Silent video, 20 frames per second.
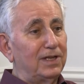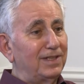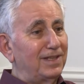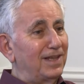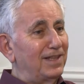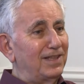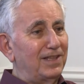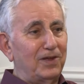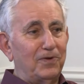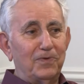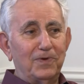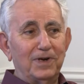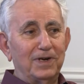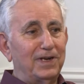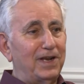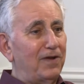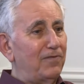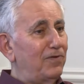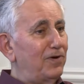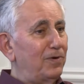that there will
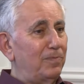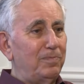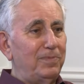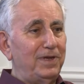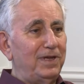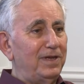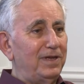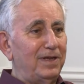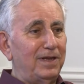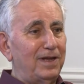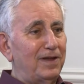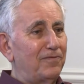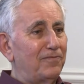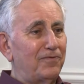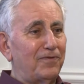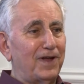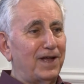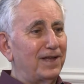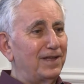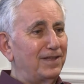never be a
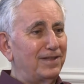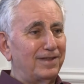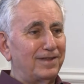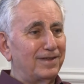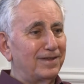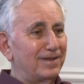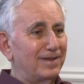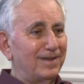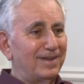fight